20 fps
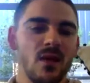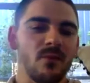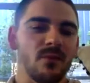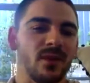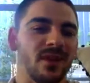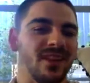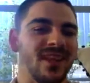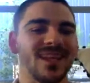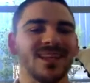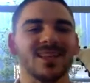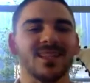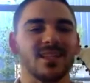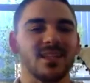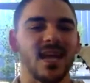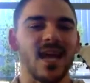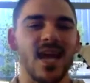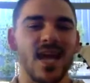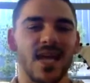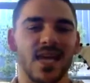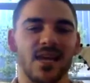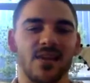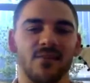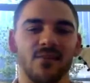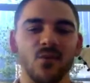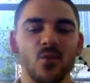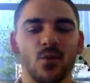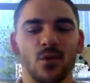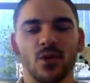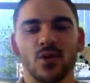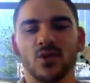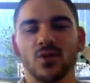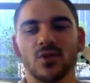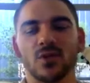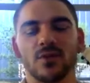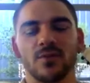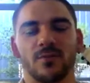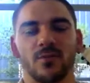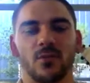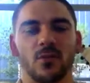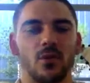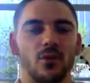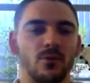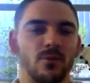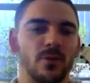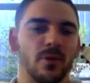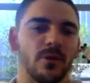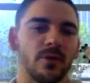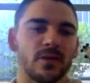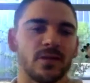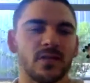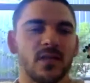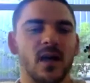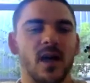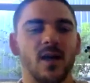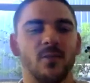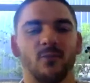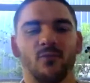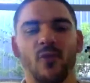But at the end of the day, if you want to do this for a long period of time,